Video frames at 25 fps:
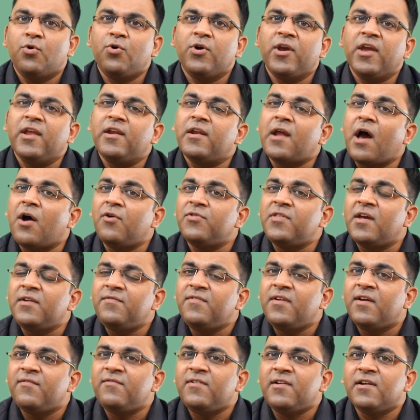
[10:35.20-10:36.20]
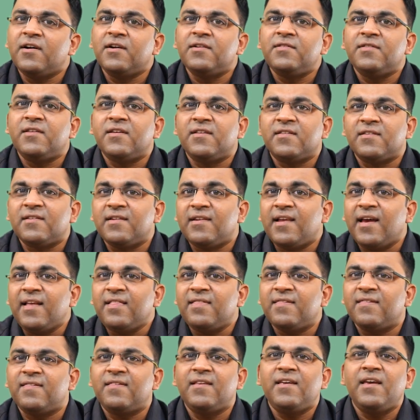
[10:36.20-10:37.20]
Okay, now that we have learned this,
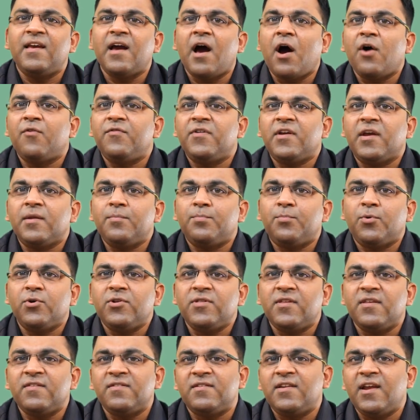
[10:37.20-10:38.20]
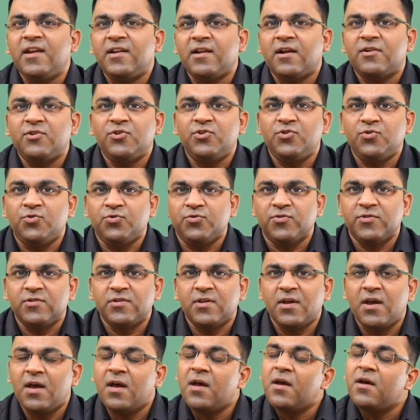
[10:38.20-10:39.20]
let's see how we can put this data to use.
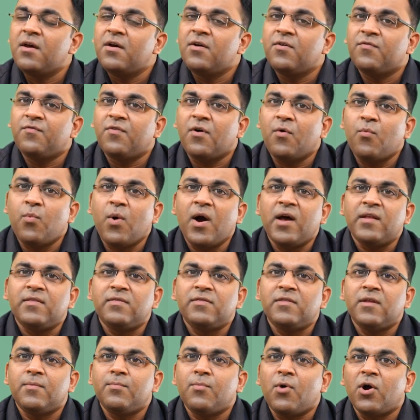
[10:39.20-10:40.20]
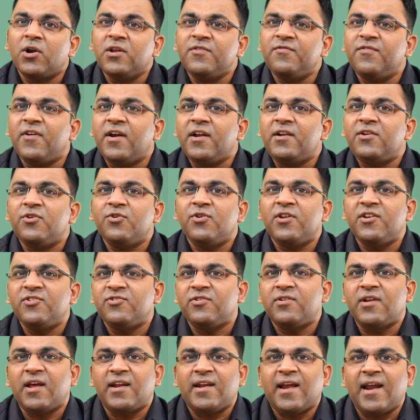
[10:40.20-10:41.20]
For one, the modified
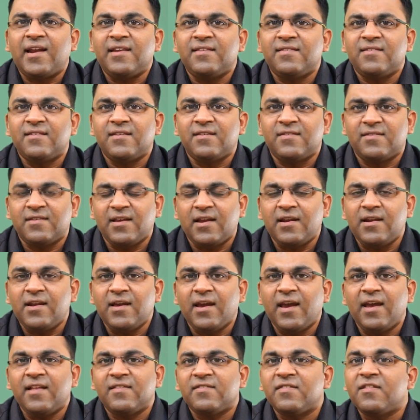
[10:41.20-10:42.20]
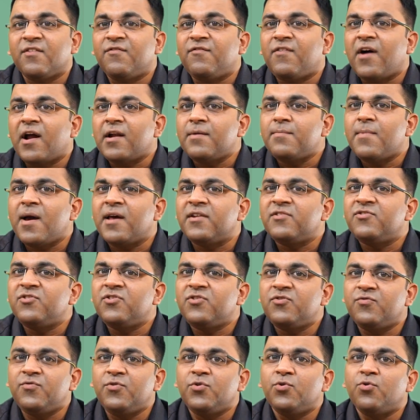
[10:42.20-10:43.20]
duration analysis indicates the fund
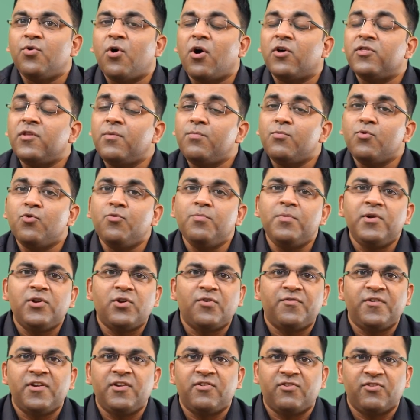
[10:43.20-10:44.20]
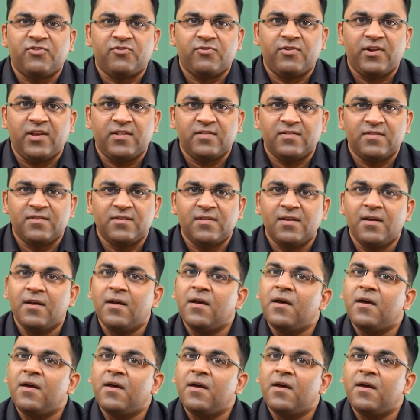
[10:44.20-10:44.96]
manager's view on the movement of interest rates.